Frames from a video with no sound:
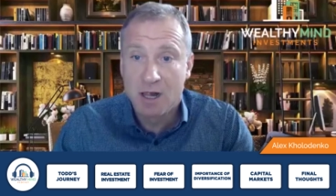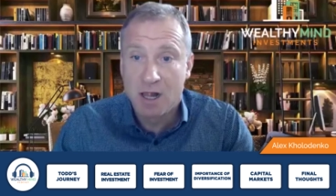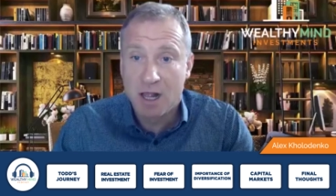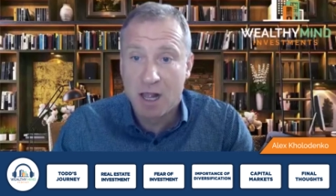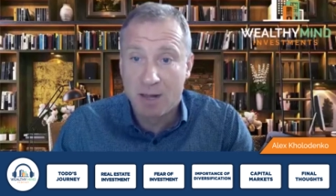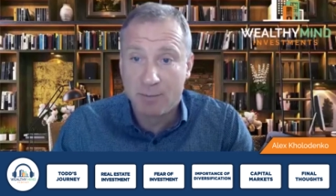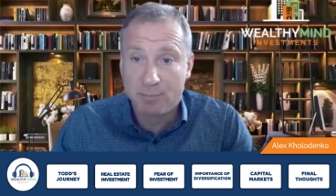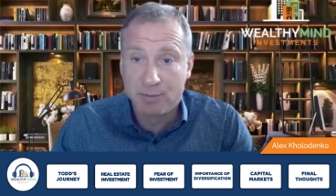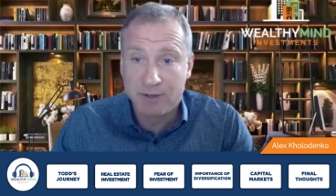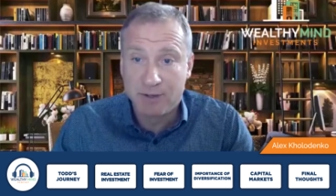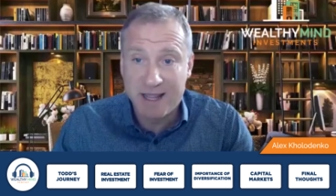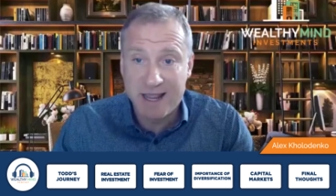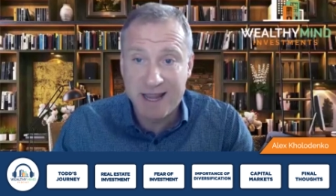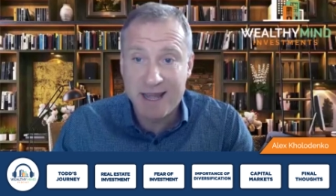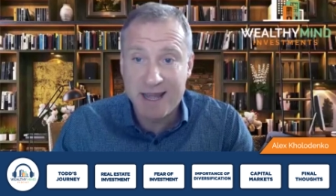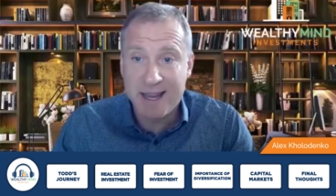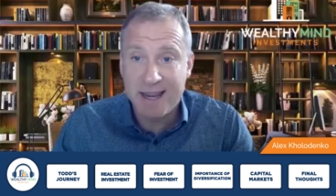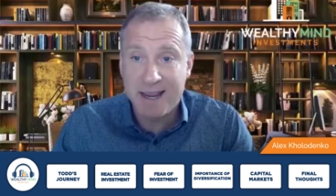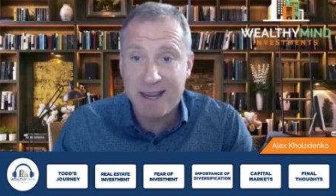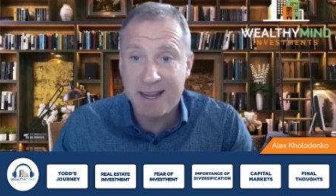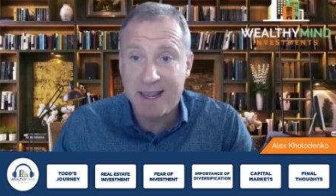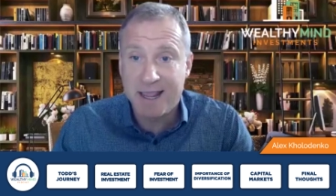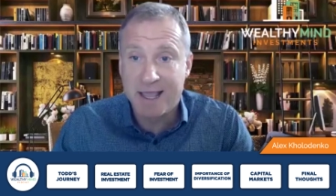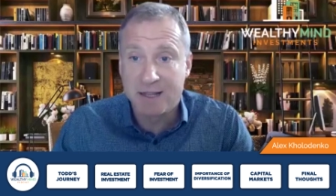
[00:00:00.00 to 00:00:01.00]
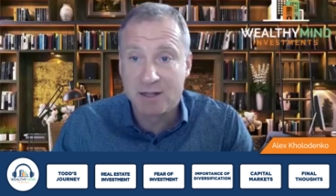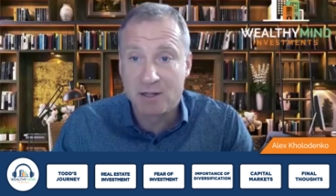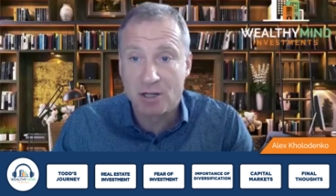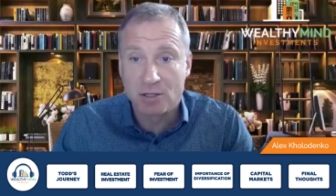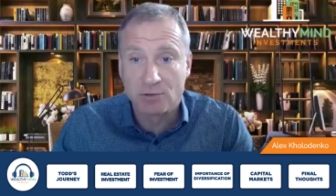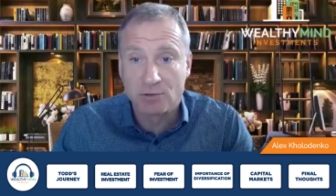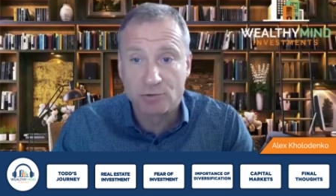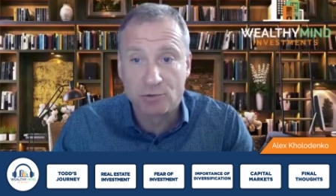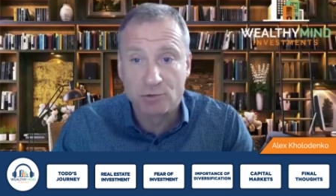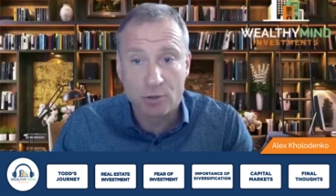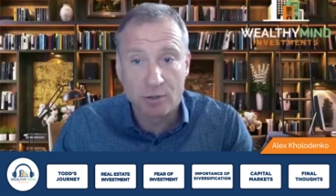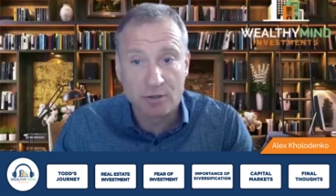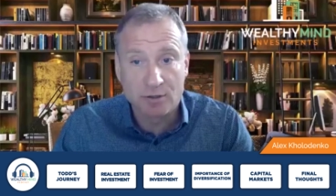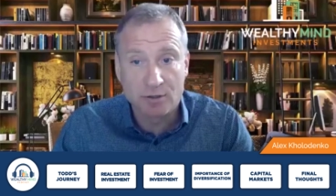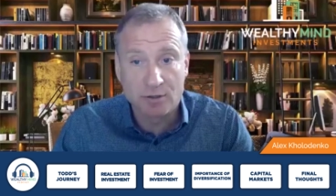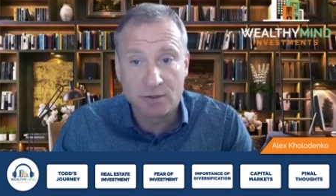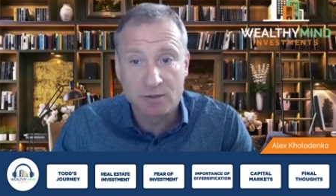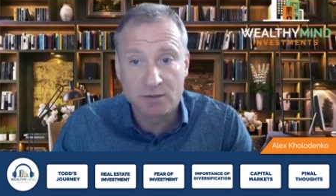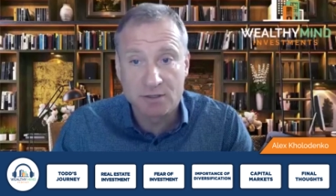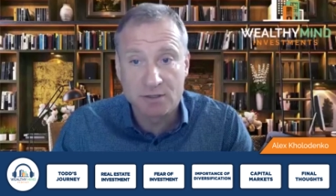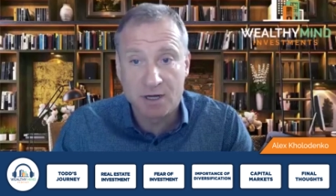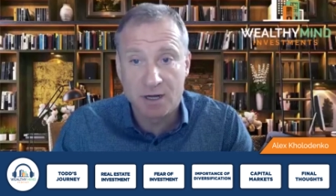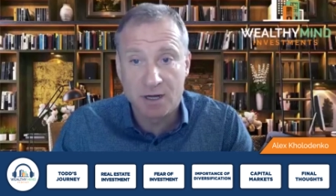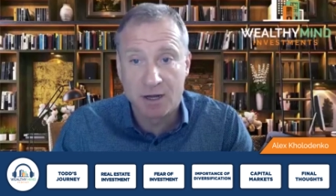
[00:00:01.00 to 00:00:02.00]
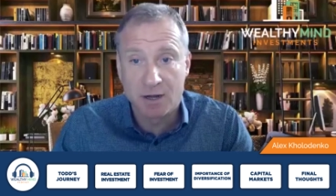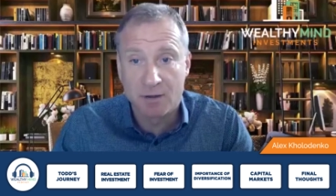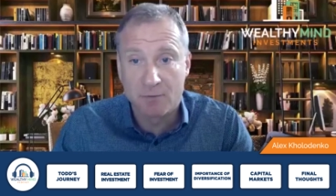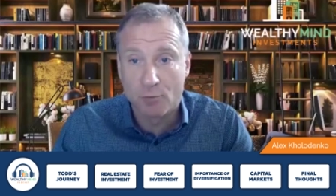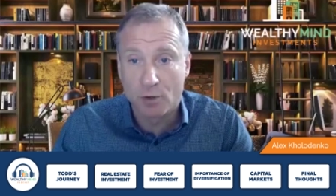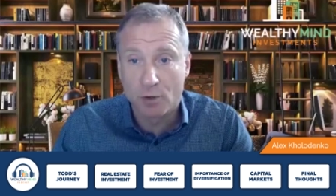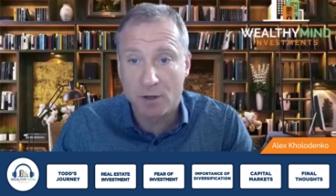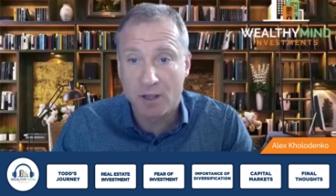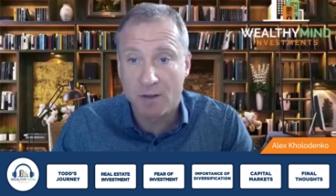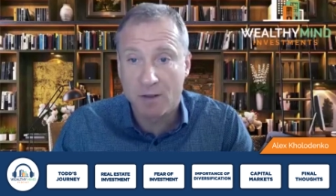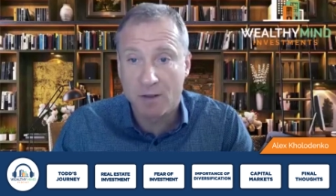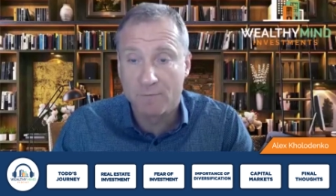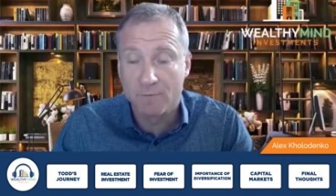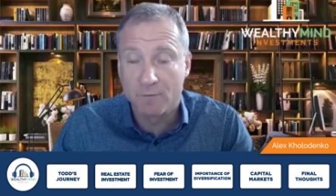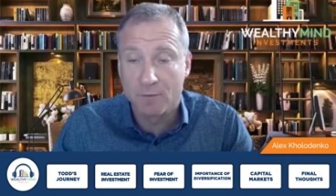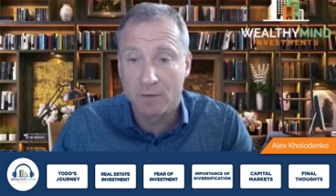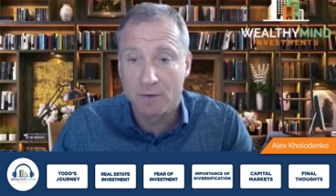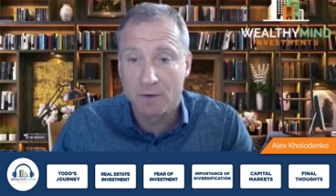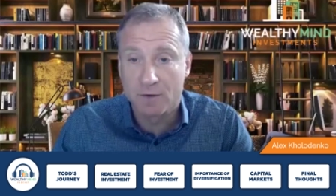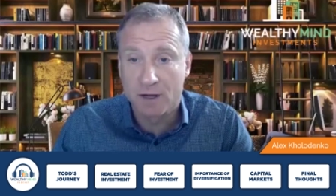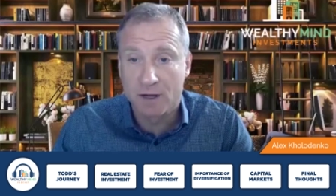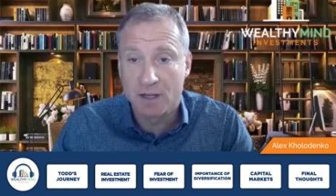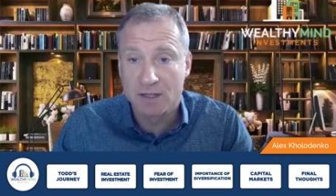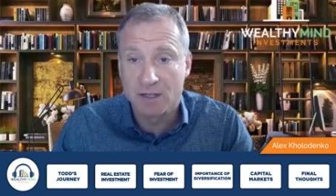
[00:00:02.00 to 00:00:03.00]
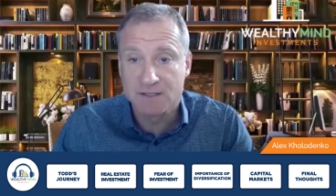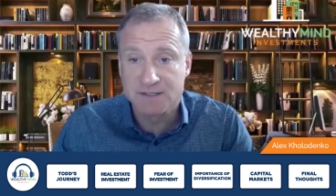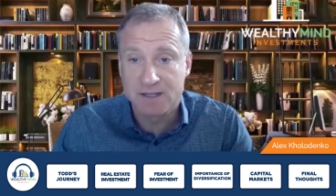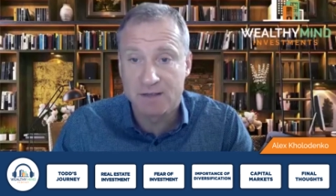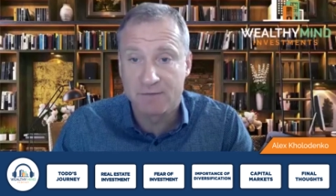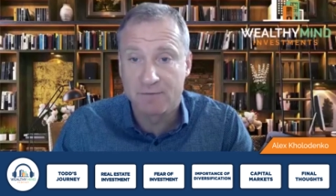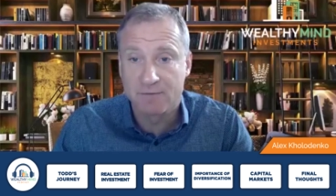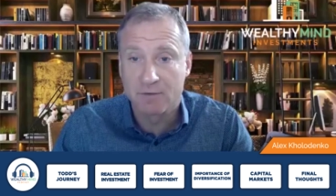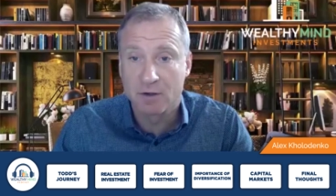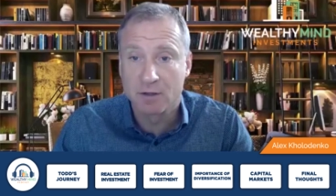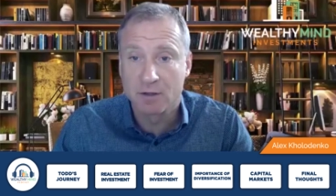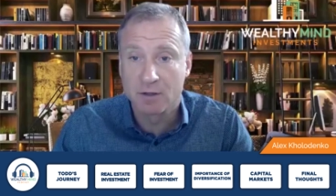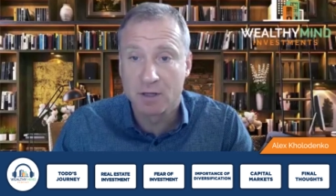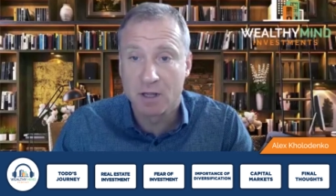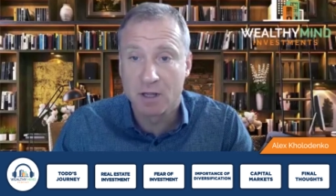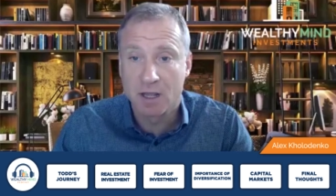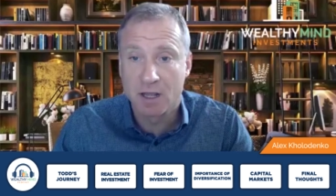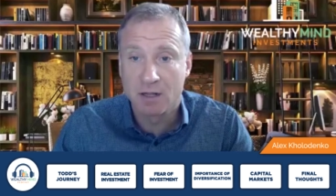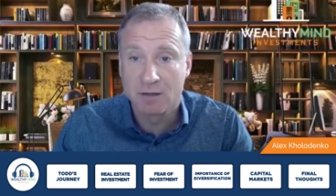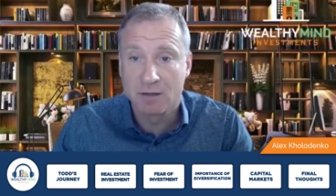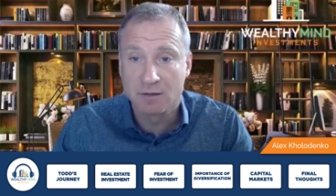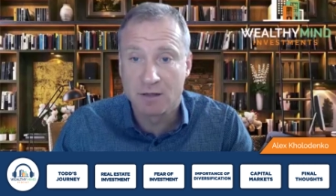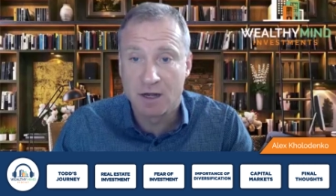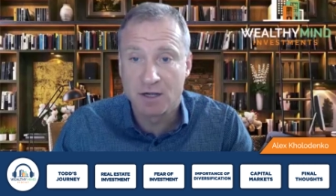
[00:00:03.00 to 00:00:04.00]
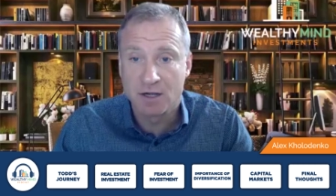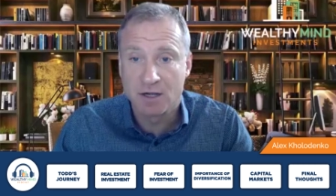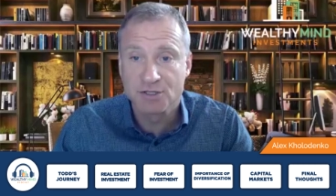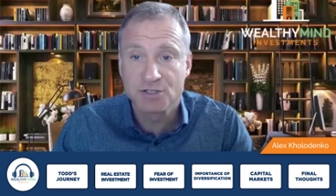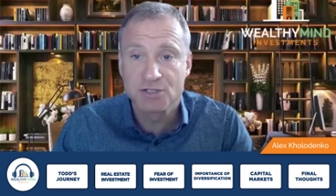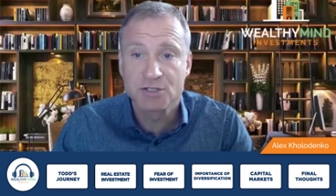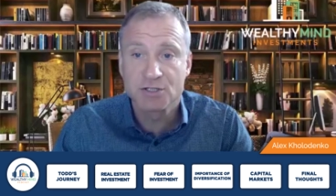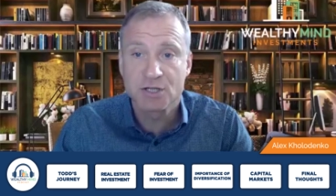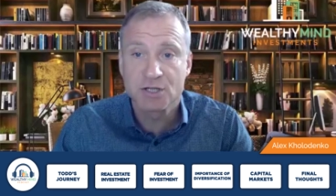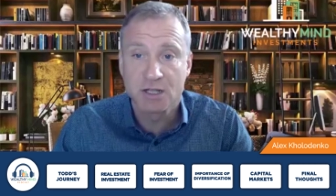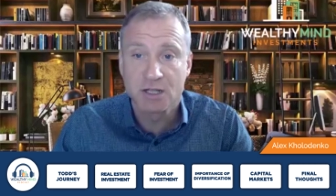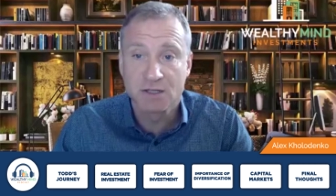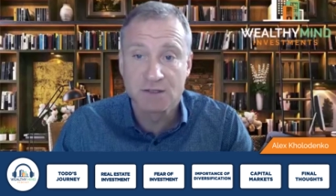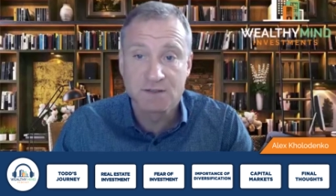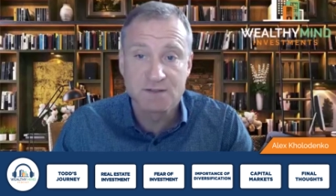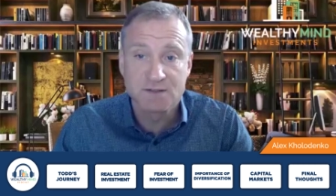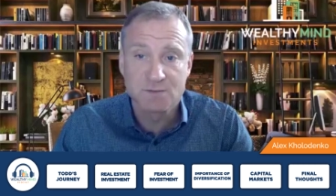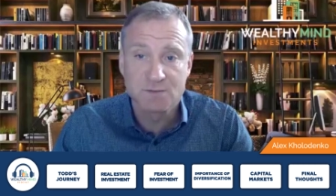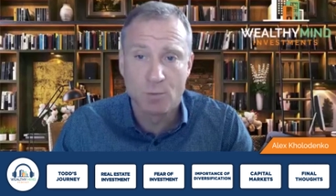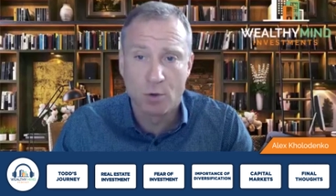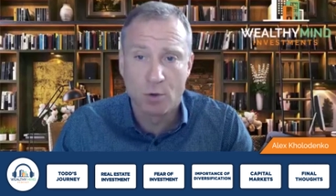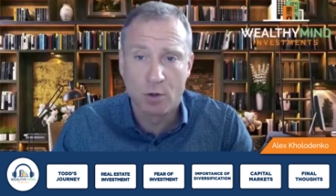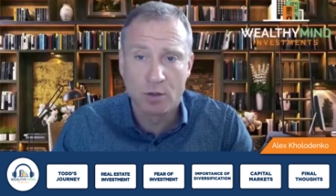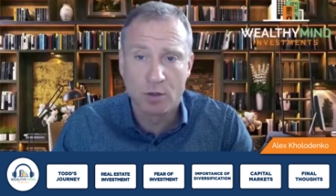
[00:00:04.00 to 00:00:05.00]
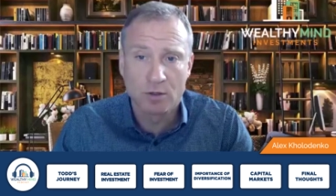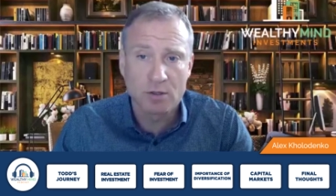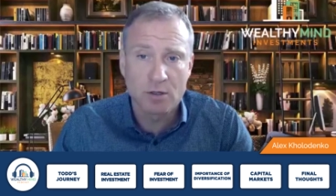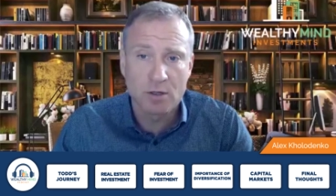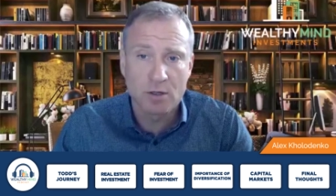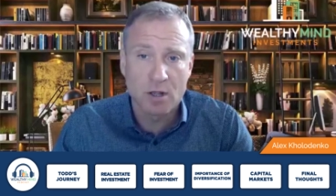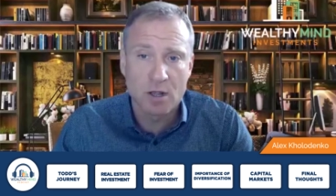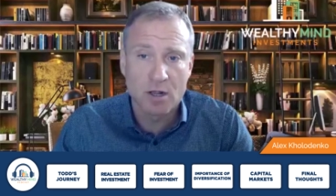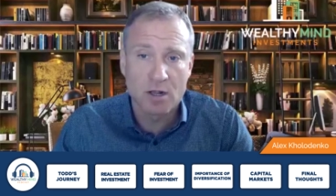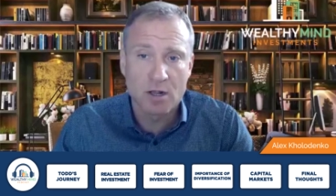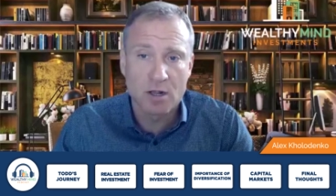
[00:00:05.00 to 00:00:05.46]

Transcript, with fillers: uh, planning and controller, uh, working for uh, several uh, large and small